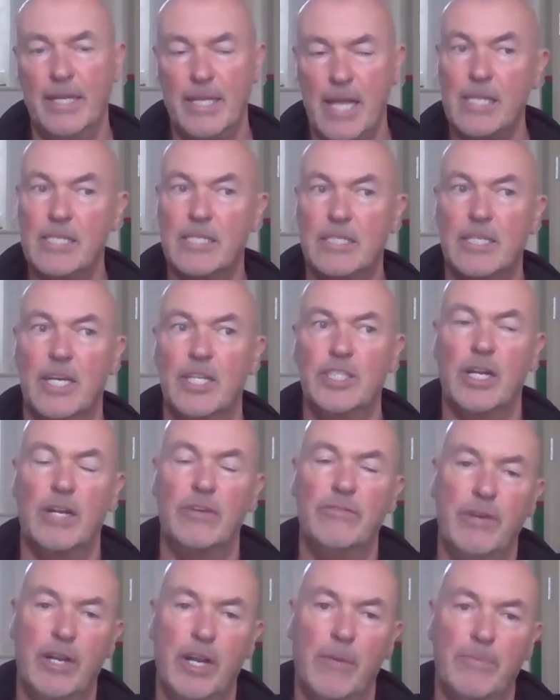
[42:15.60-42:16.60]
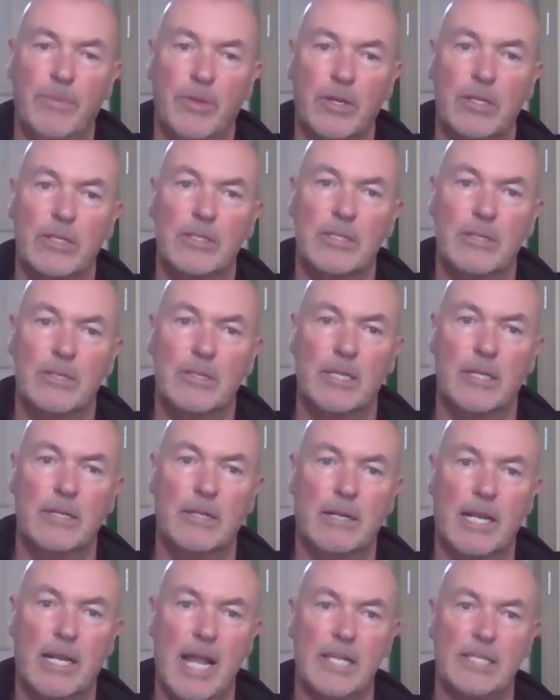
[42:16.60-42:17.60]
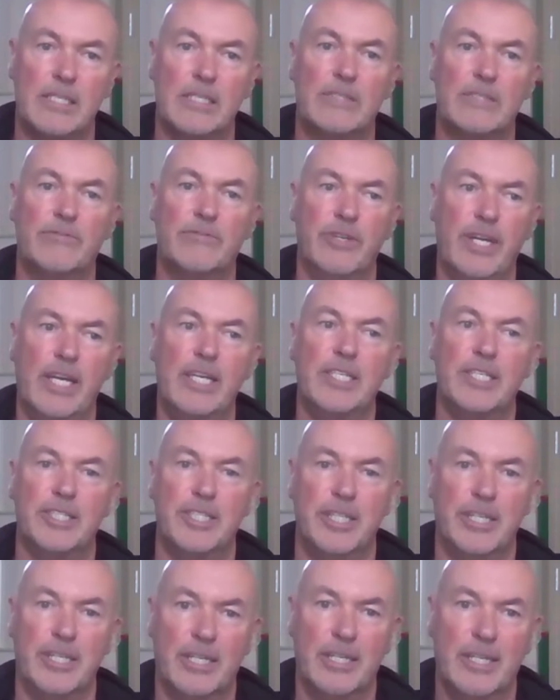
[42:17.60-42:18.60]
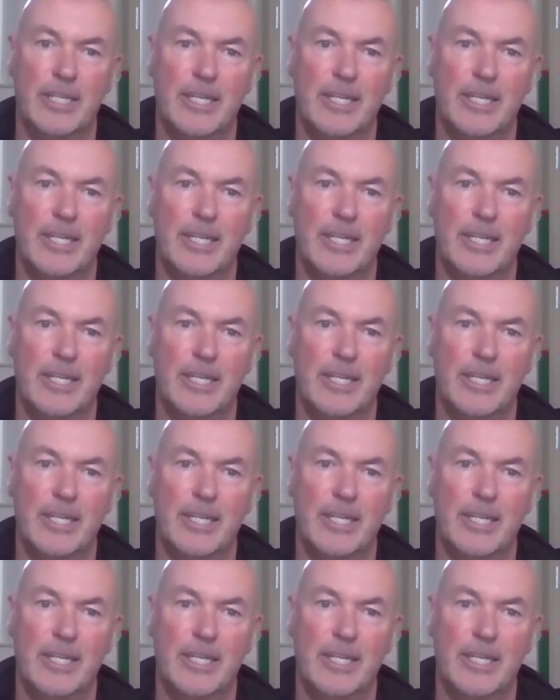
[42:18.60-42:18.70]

at that stage, I'll fill up the classes for next year.